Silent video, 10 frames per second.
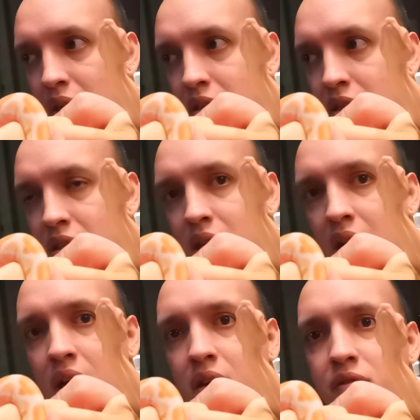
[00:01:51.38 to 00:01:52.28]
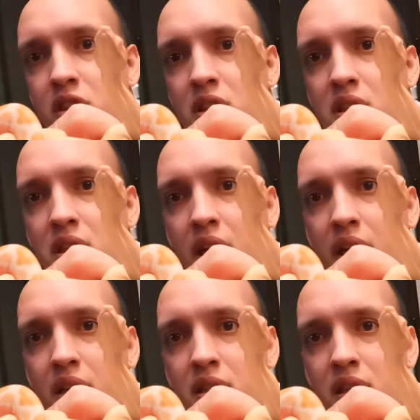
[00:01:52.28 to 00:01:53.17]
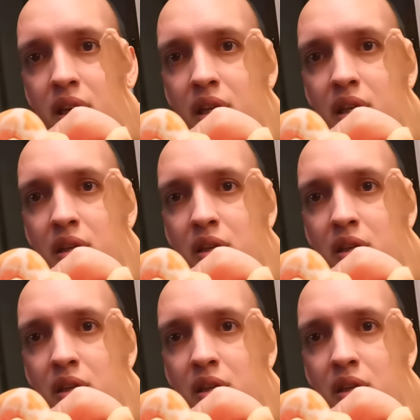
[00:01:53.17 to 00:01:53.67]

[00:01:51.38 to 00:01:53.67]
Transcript: it's a side of snakes that